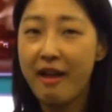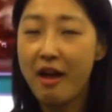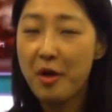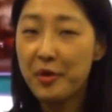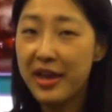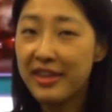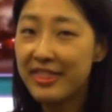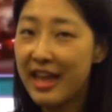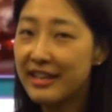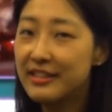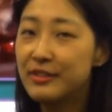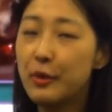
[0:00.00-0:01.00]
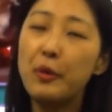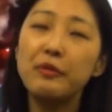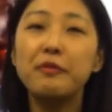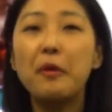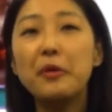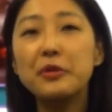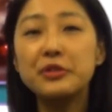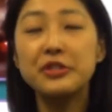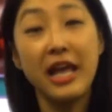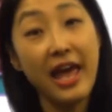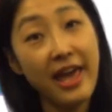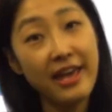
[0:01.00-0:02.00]
Okay, that is all for
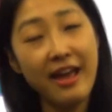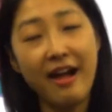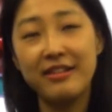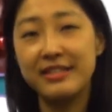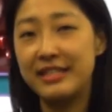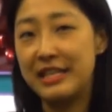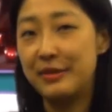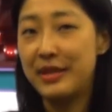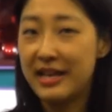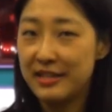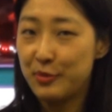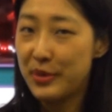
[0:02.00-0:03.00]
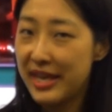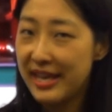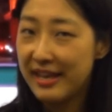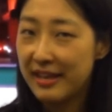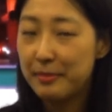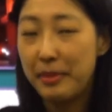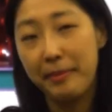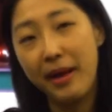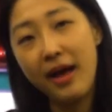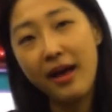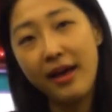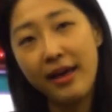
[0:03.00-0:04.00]
today. I'll see you next week.
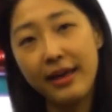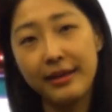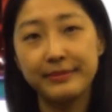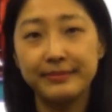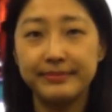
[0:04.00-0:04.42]
Bye-bye.